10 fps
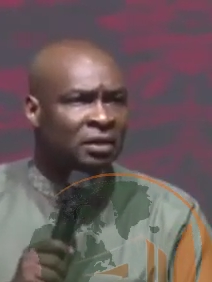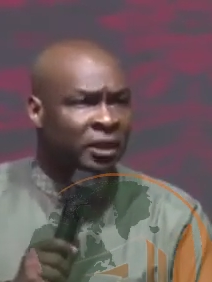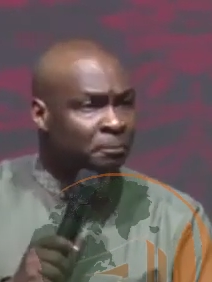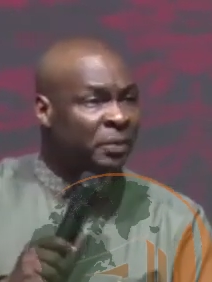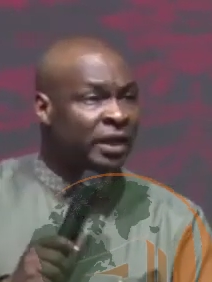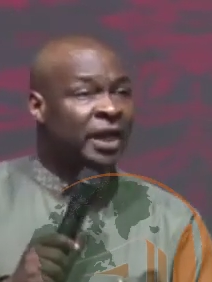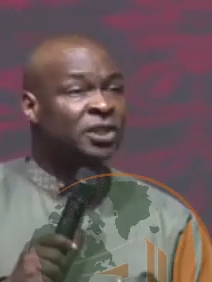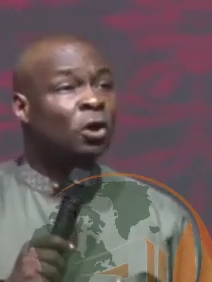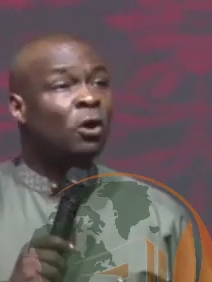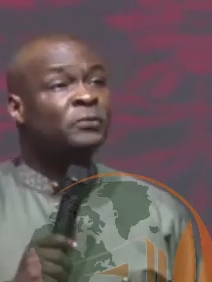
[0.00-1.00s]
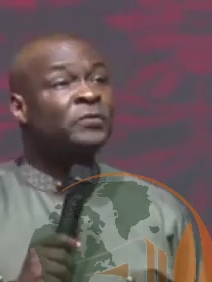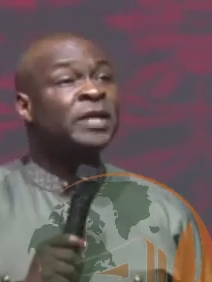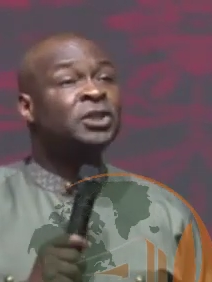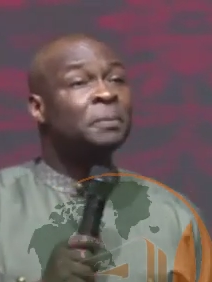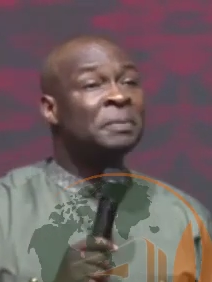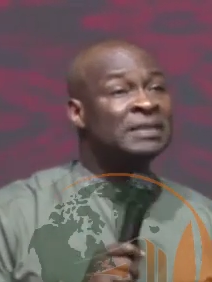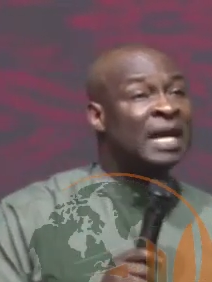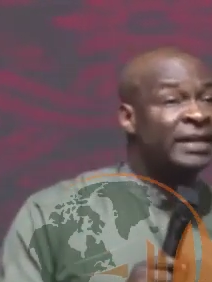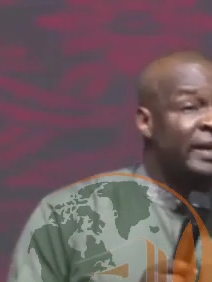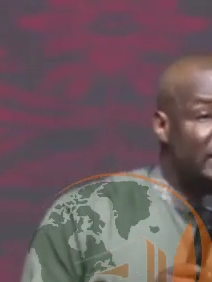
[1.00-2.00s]
The implication of friendship is
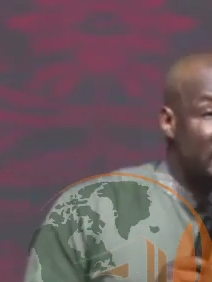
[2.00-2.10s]
that there is a